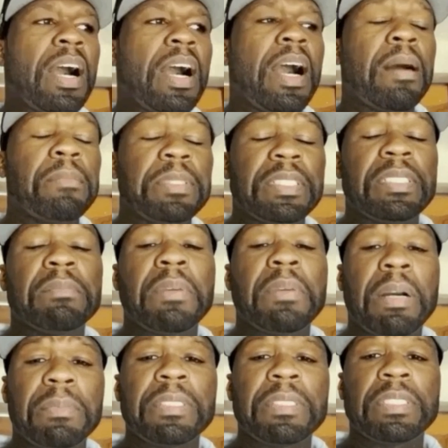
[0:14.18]
Banks was my
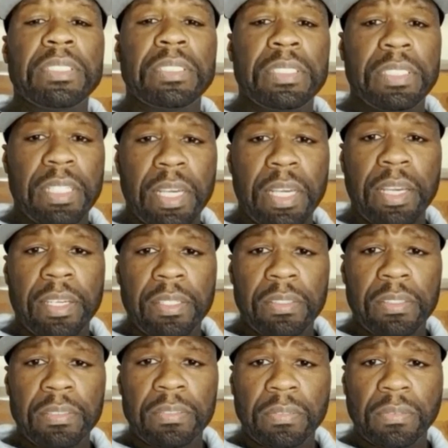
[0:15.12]
favorite rapper from the
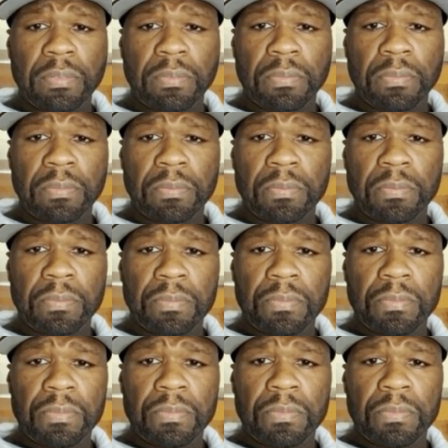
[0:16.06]
unit. But
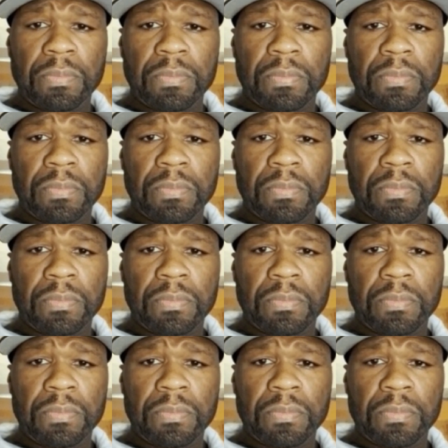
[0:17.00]
anywho, ever